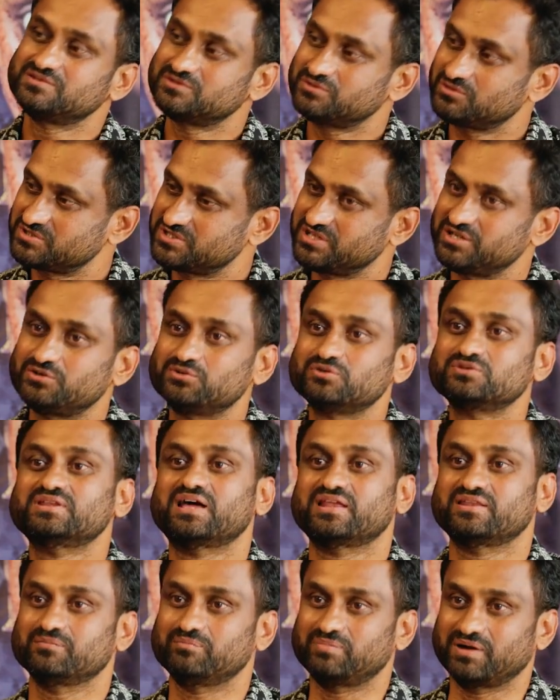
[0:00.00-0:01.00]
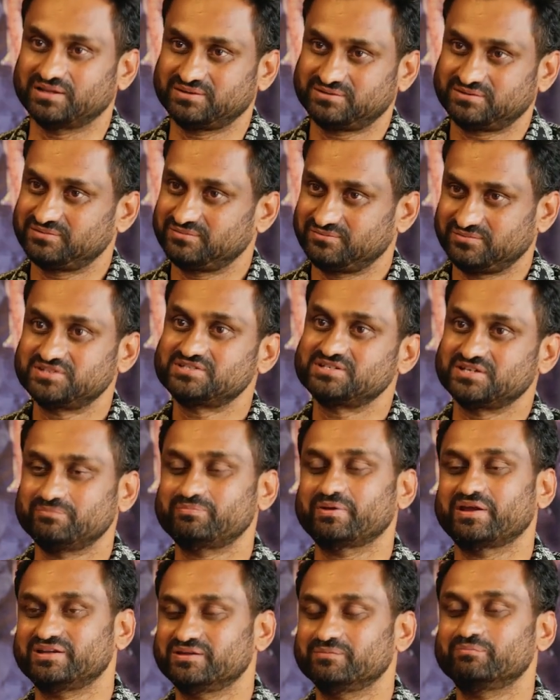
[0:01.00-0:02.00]
So she took the other path, which
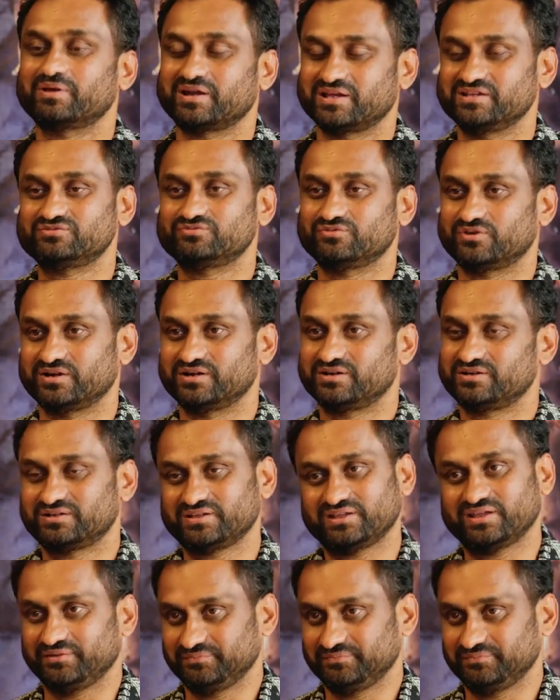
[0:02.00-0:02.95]
she paid the price for it.